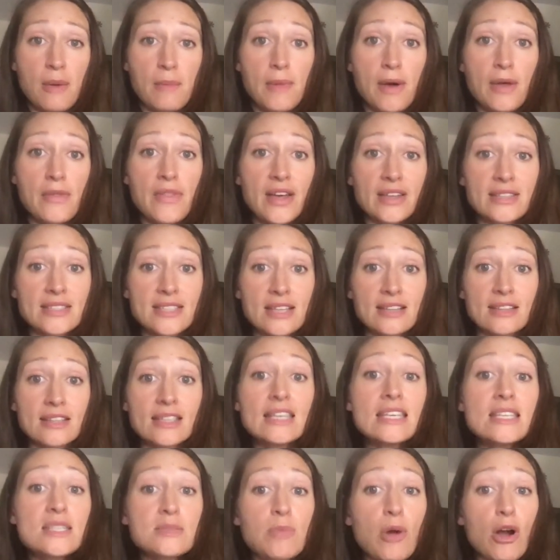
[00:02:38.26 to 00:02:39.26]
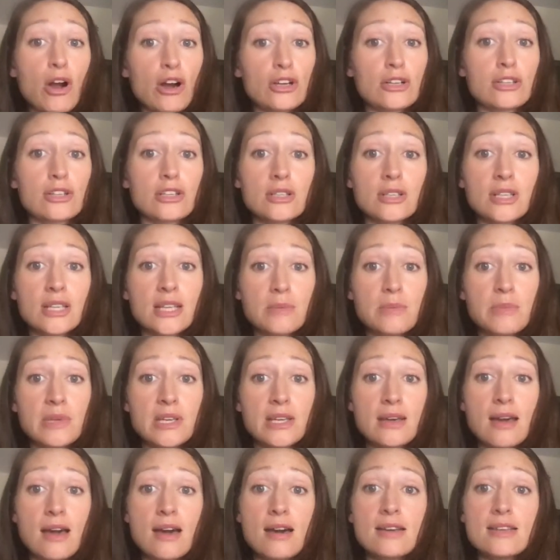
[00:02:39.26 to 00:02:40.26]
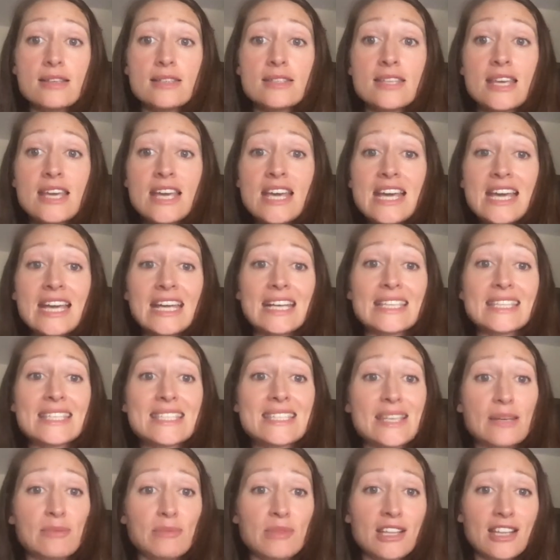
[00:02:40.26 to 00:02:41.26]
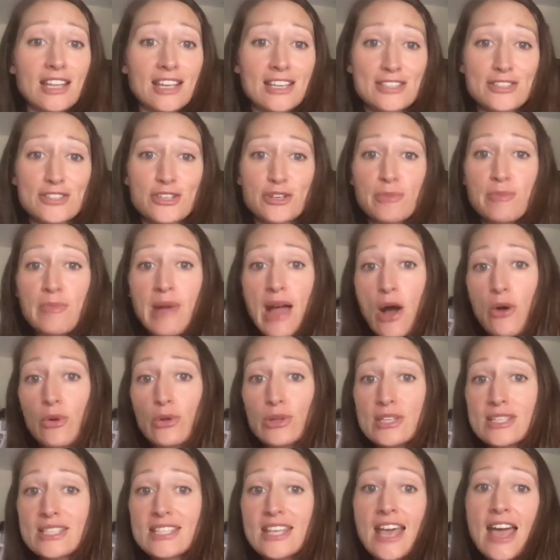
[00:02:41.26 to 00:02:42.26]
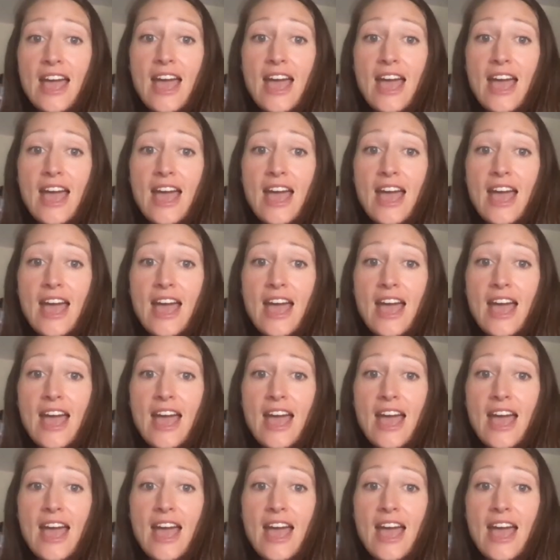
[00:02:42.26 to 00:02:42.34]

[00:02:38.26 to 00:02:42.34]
that's at least partly because it stimulates your bowels,